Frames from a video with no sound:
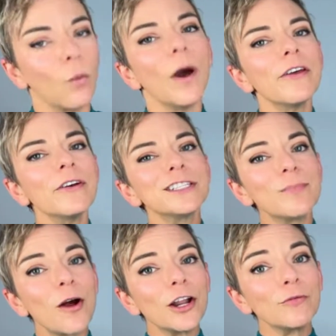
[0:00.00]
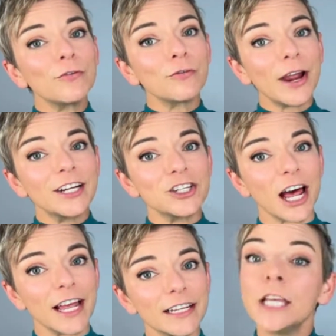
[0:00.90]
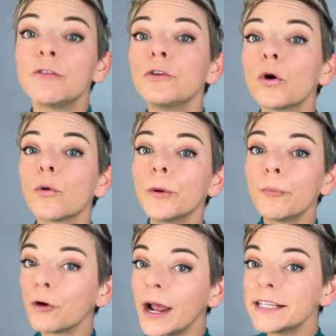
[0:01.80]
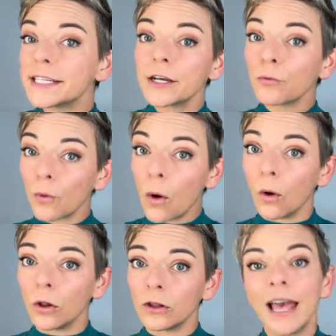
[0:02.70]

whether it's part of a franchise, if you're reprising a role,